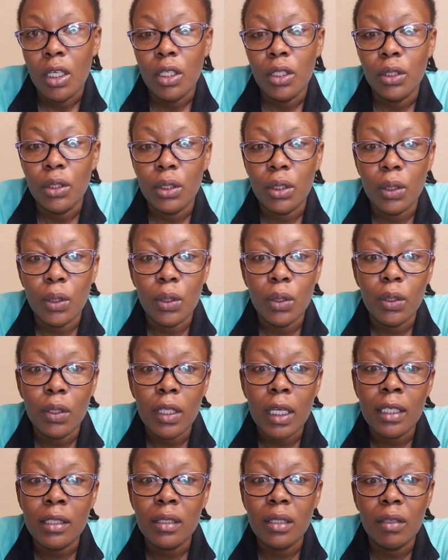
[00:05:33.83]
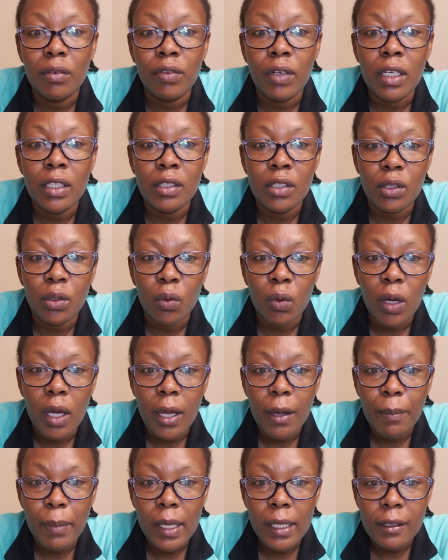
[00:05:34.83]
So that's the first
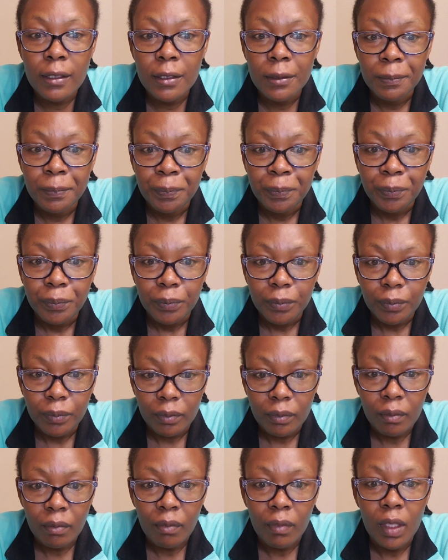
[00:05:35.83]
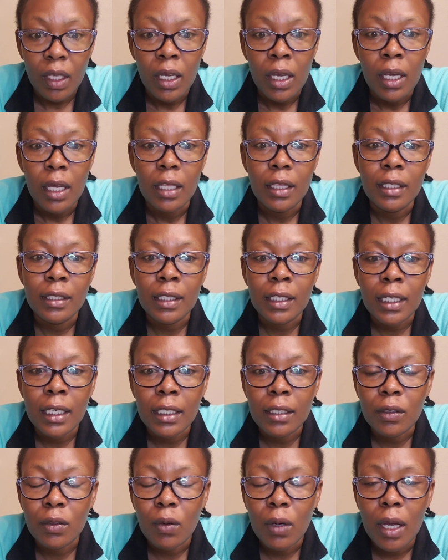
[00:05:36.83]
requirement. The
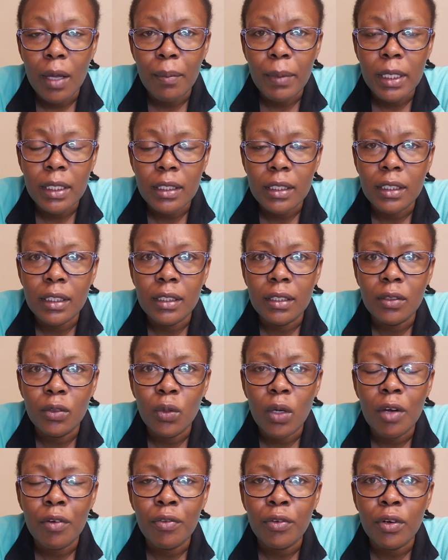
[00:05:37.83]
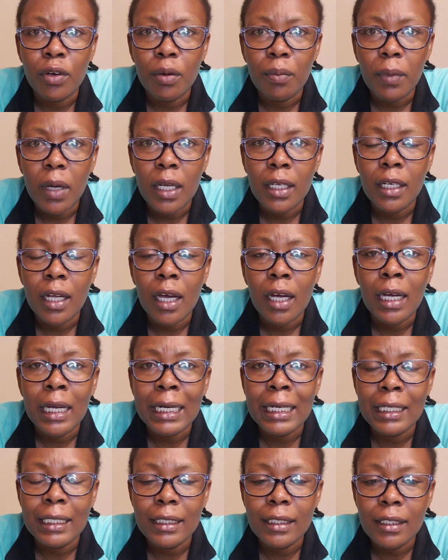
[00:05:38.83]
second requirement is you are from an
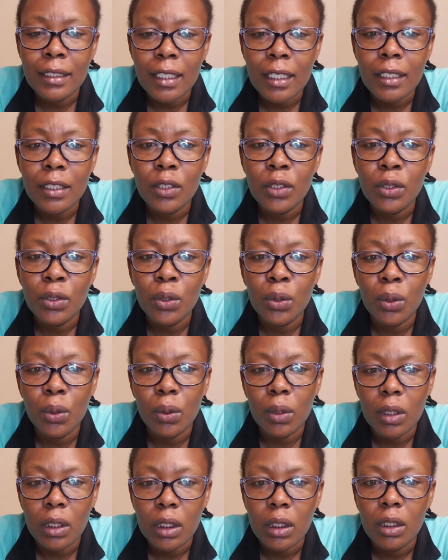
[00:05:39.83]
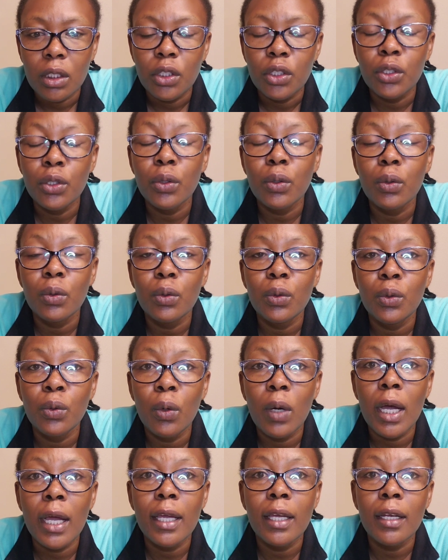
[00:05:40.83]
accredited school.
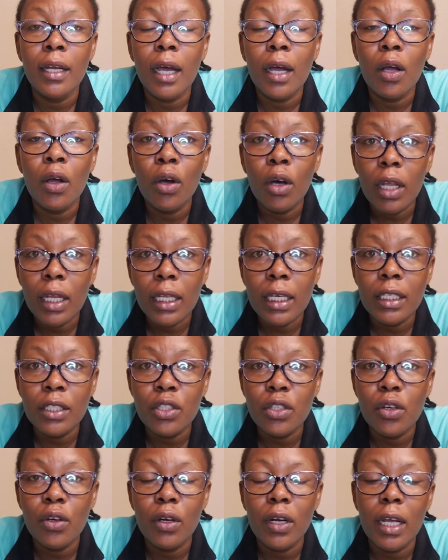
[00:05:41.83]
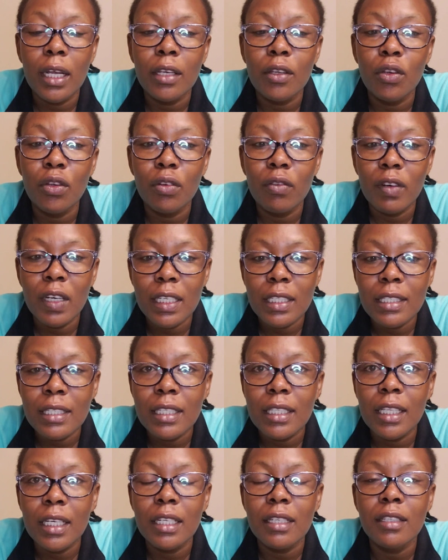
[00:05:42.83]
You are in a college or an
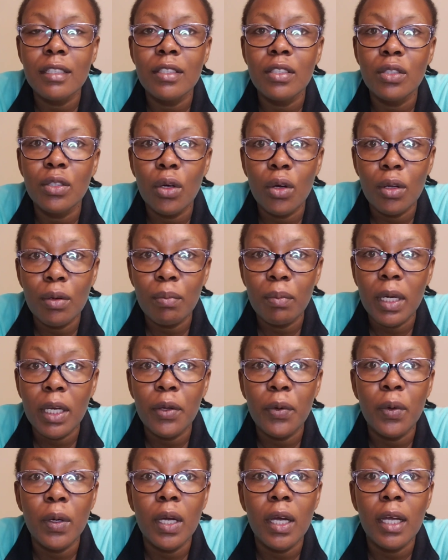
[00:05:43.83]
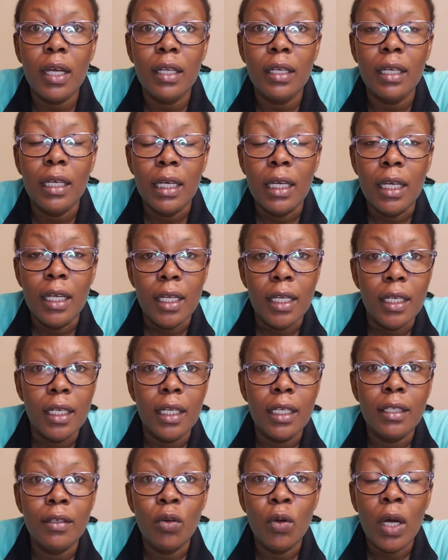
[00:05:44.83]
university that is known by your
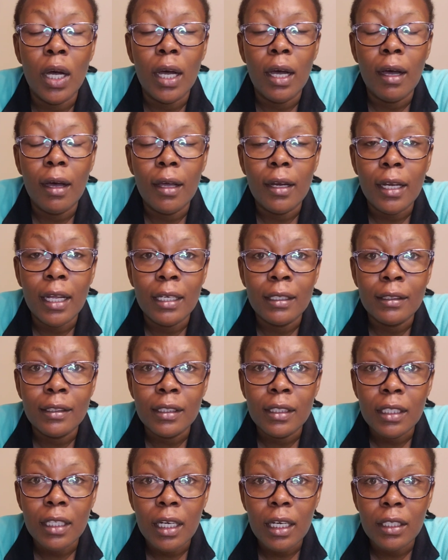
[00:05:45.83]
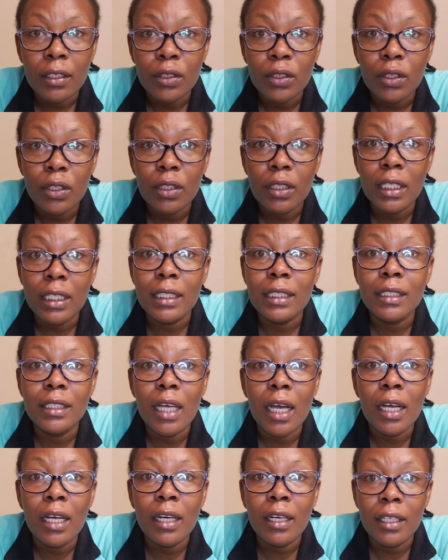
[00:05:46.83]
Nursing Council that is
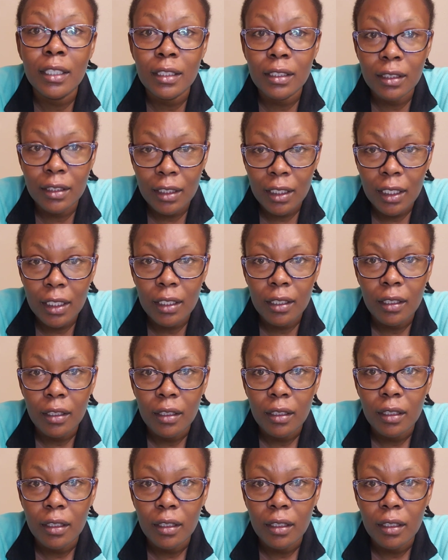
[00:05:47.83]
accredited.